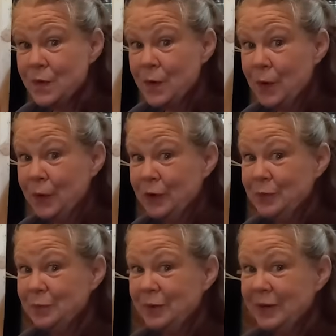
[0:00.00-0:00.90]
Good
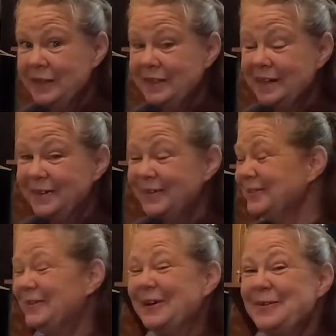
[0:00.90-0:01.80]
morning, y'all.
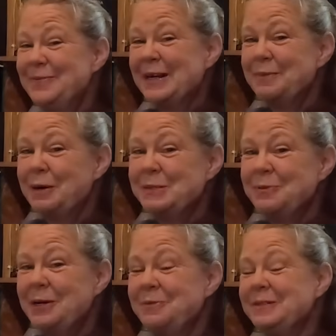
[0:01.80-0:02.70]
Welcome back to
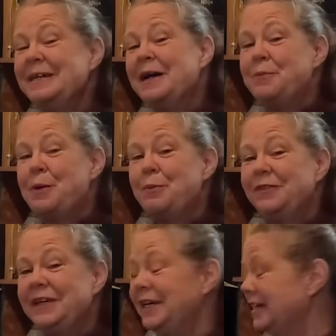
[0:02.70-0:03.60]
Possumrun Homestead. I'm
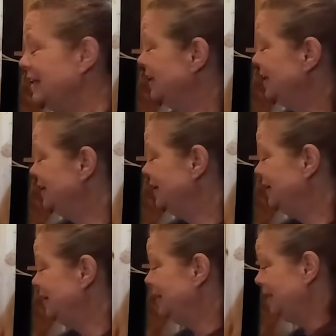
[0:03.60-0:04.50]
MamaV,
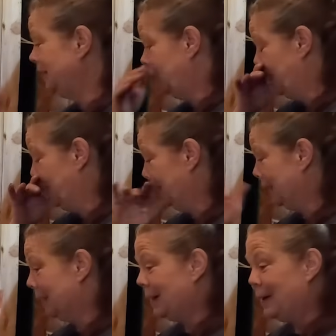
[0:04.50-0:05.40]
and
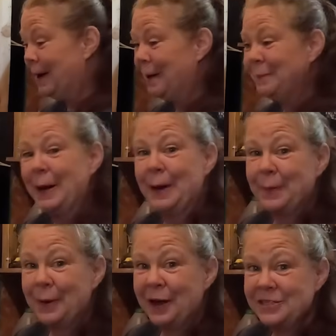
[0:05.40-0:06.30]
I've got a
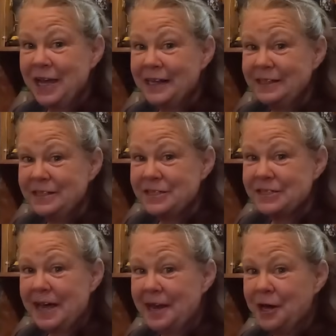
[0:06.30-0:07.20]
project that just
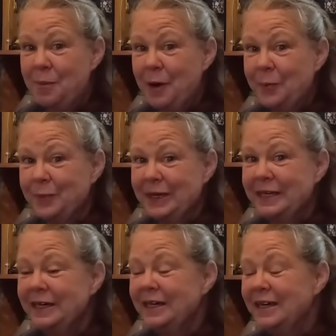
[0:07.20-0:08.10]
kind of come on me.
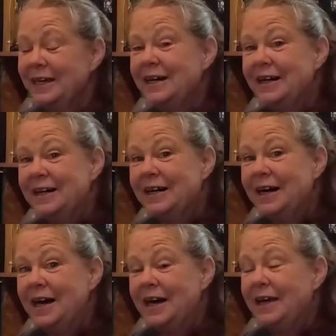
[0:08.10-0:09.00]

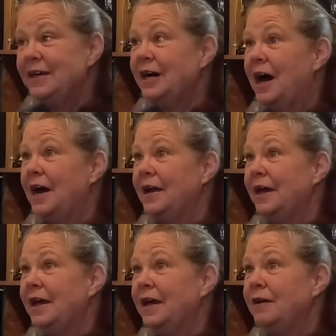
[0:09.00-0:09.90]
I got
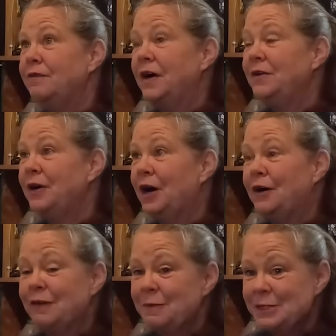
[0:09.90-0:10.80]
a phone call
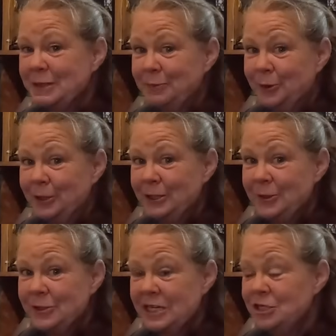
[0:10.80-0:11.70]
from someone
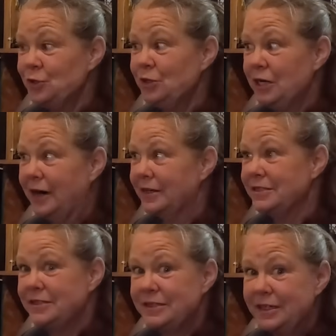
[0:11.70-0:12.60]
who says, you gotta
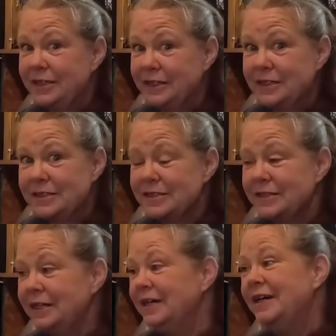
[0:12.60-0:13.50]
see this.
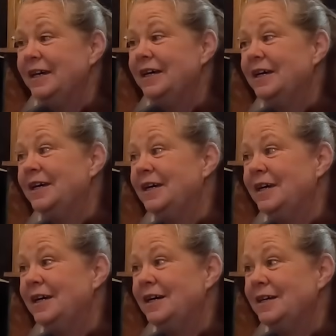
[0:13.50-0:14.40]

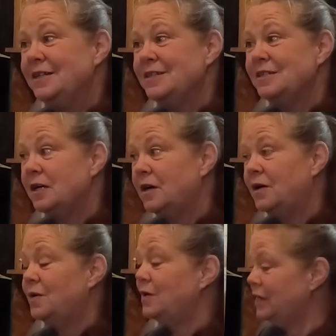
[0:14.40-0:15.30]
And
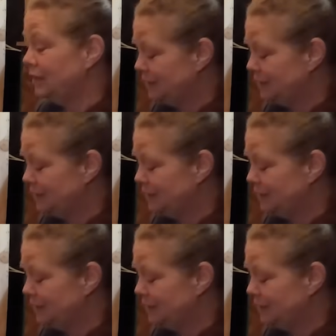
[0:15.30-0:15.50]
so